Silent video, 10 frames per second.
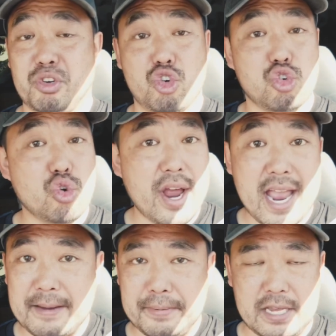
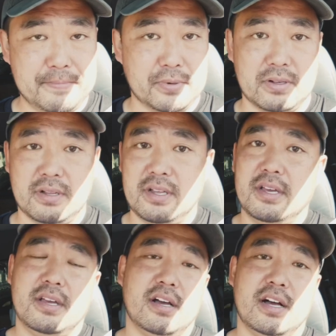great people,
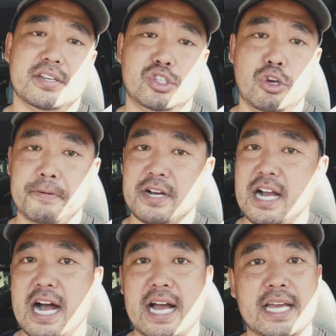super
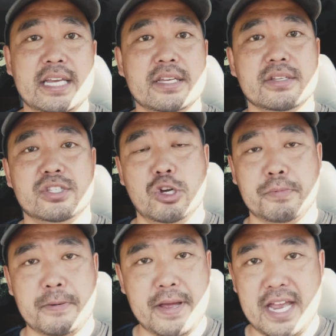kind,
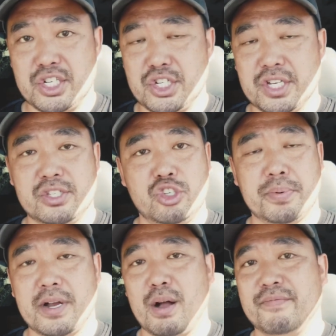super patient,
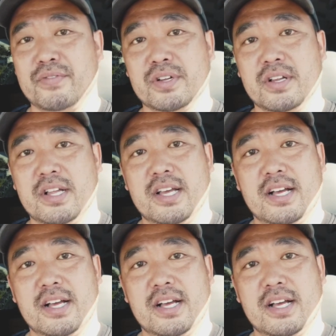super helpful.